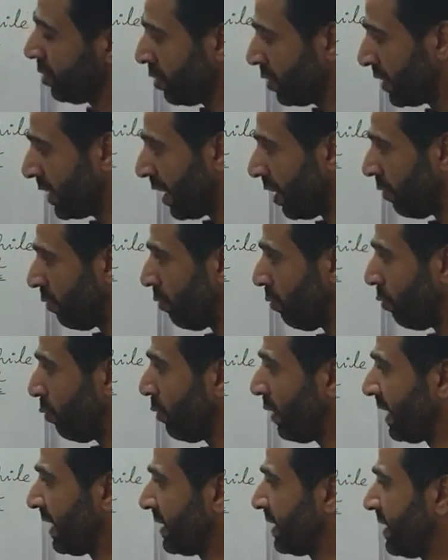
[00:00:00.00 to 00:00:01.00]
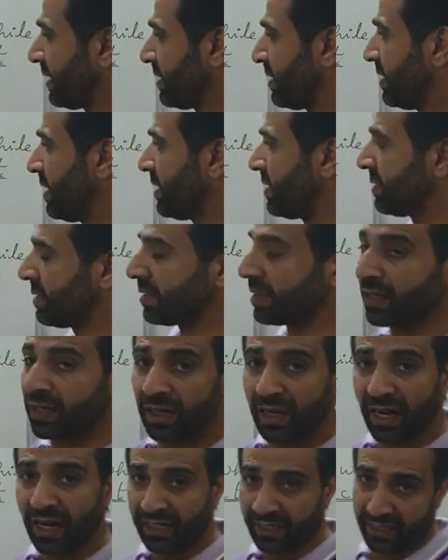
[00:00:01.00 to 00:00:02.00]
Now, where does this
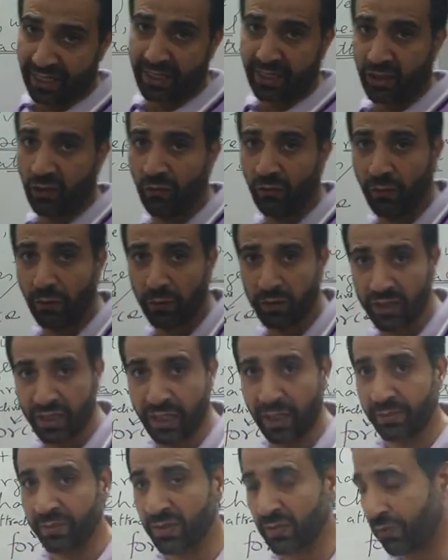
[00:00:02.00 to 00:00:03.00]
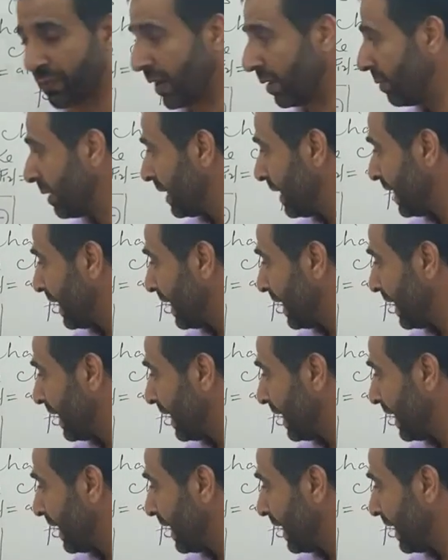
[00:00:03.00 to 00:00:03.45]
attractive force comes from?